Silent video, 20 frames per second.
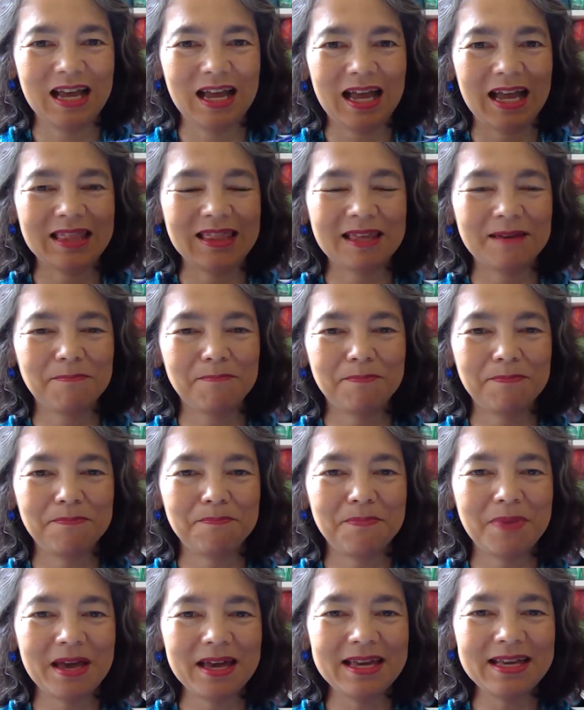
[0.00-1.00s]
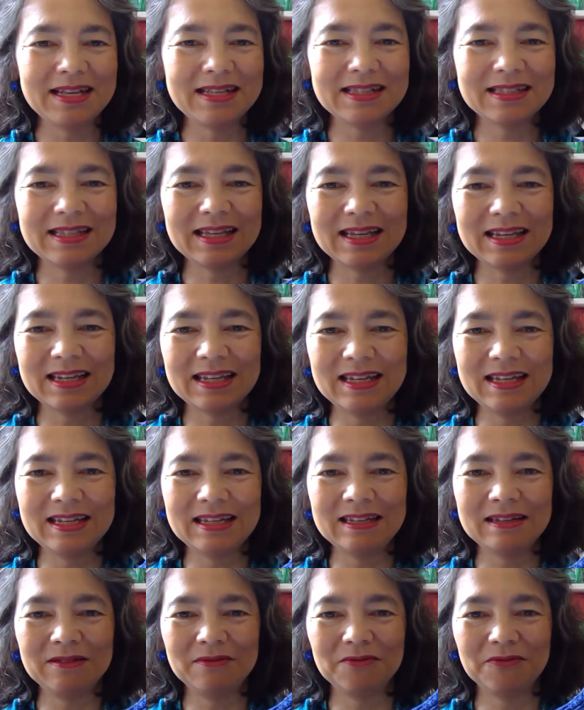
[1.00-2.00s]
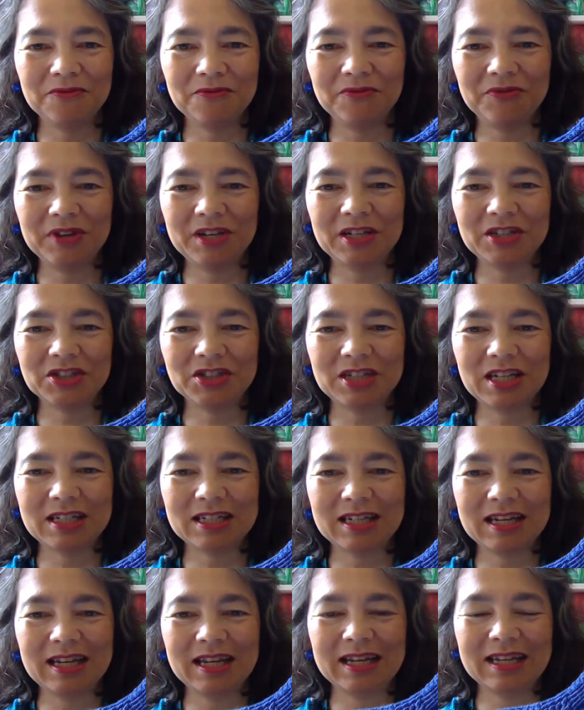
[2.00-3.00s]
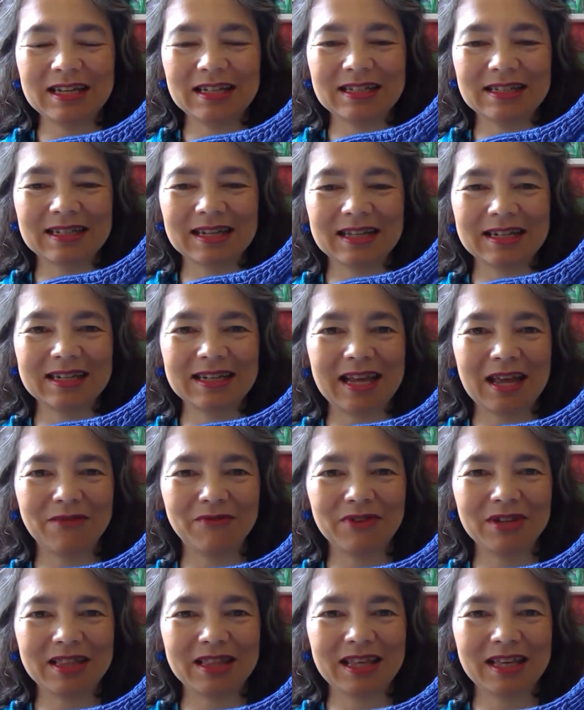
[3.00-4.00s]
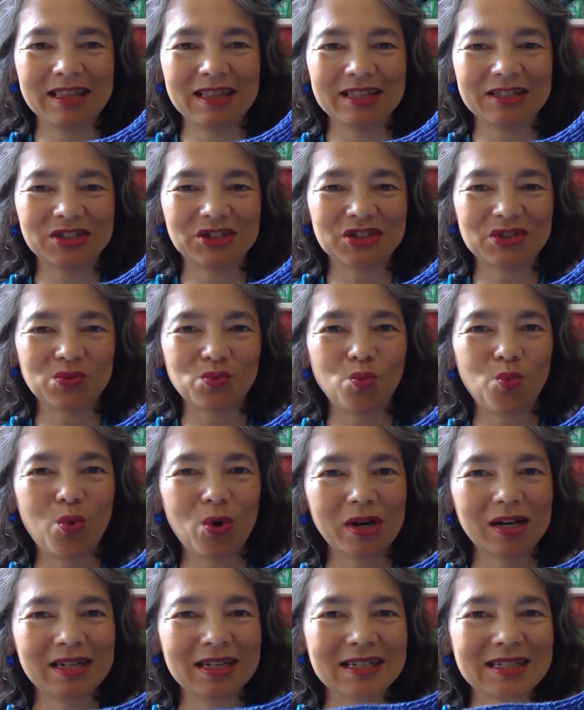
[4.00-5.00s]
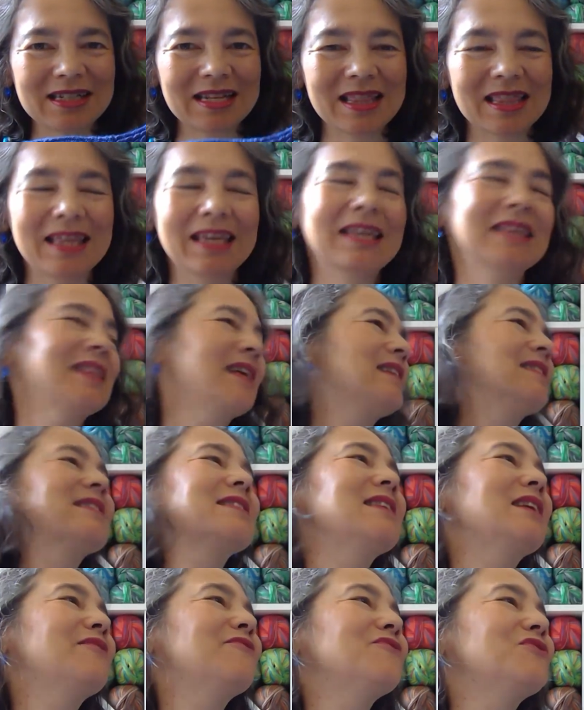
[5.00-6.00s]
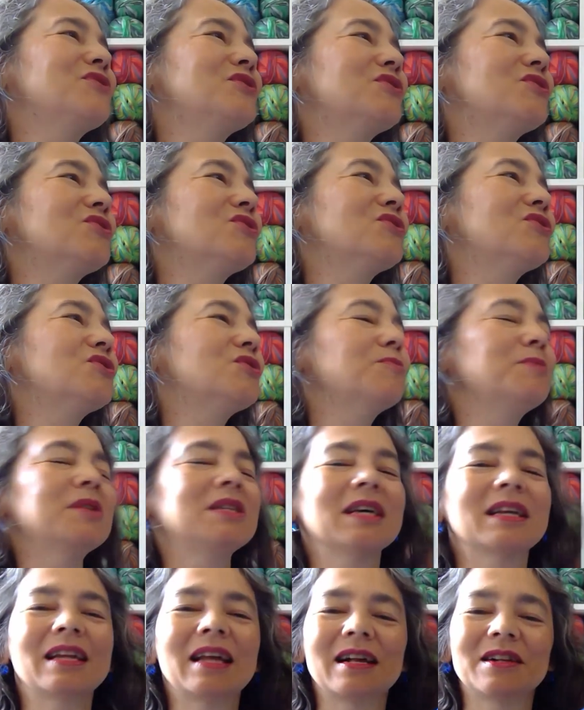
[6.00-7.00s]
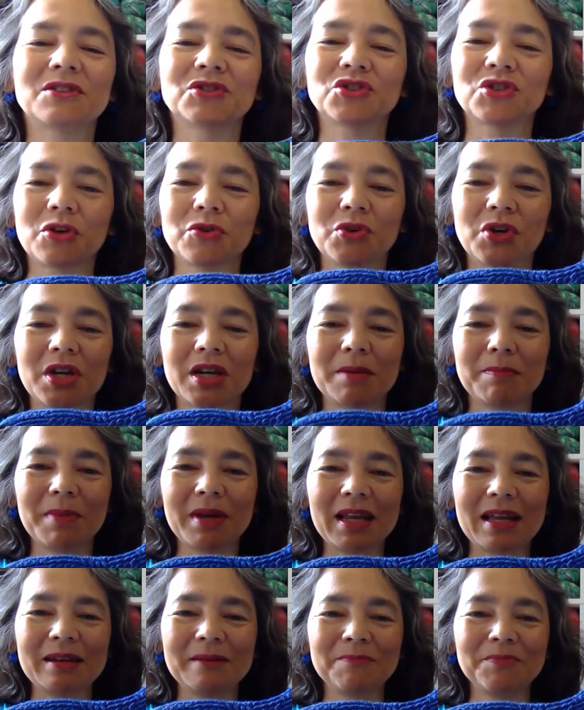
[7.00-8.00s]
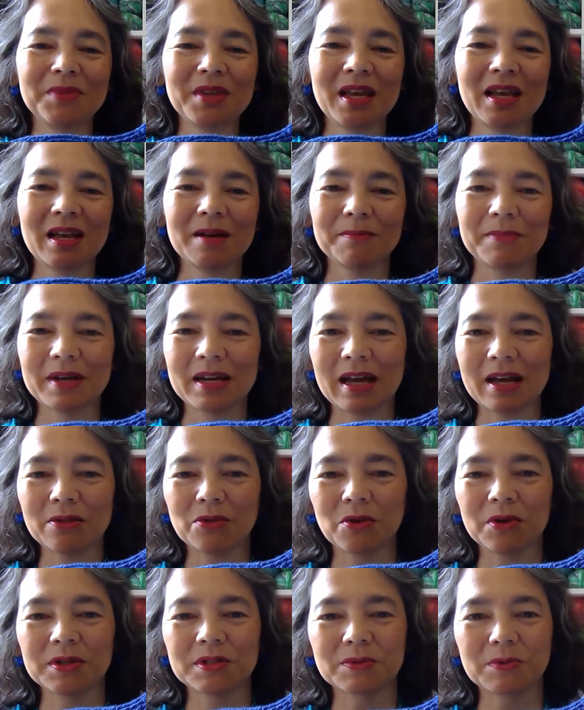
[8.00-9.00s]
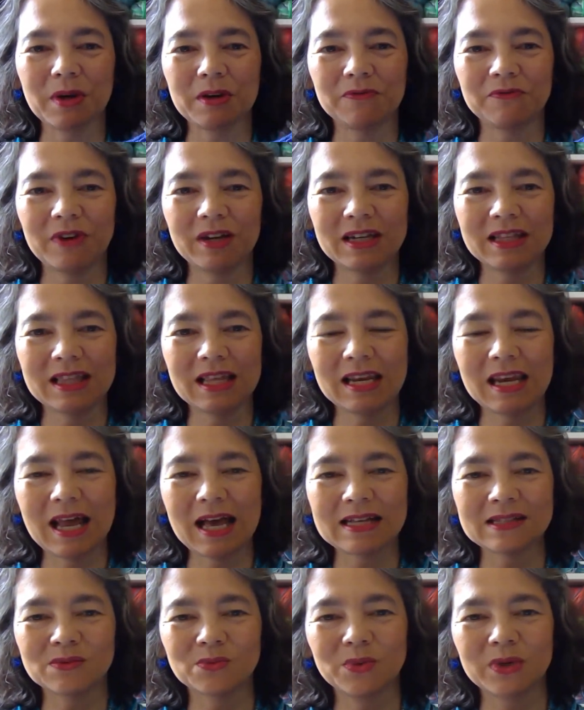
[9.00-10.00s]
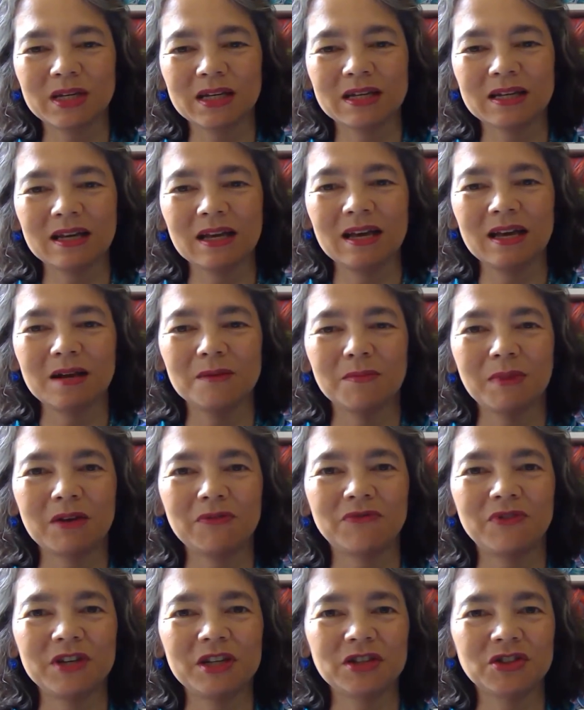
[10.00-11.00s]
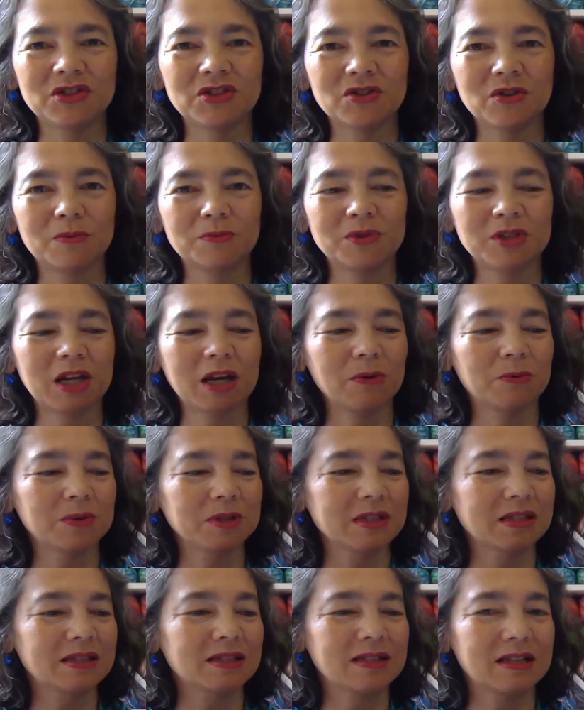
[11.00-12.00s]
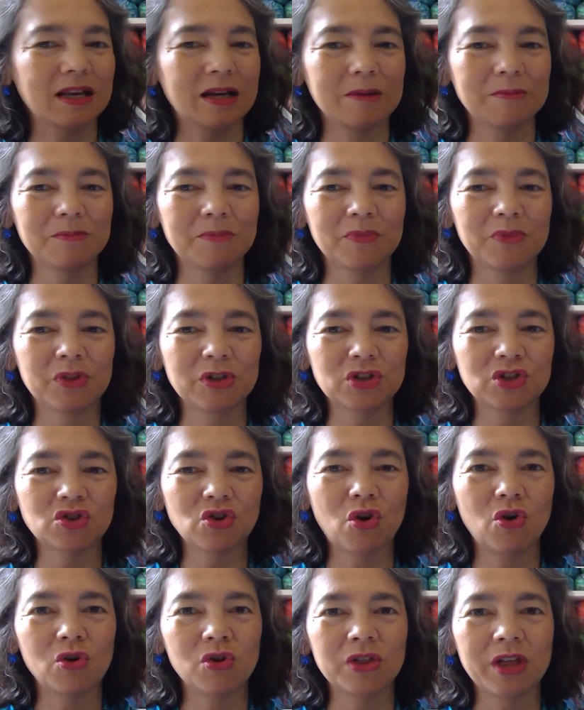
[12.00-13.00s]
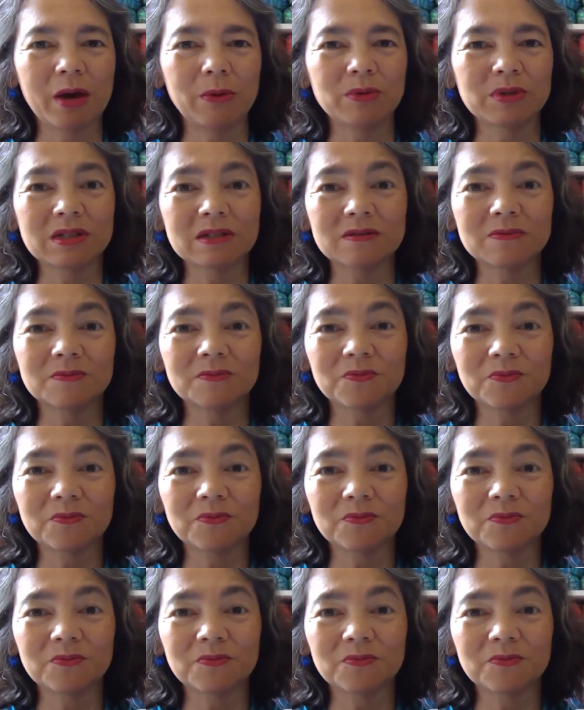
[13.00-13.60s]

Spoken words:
And they're basically finished knitting and done and everything. There's just one little thing that's left to be done. I'll show you in a minute. But I thought it's quite funny that last week my finished object was the shawl that was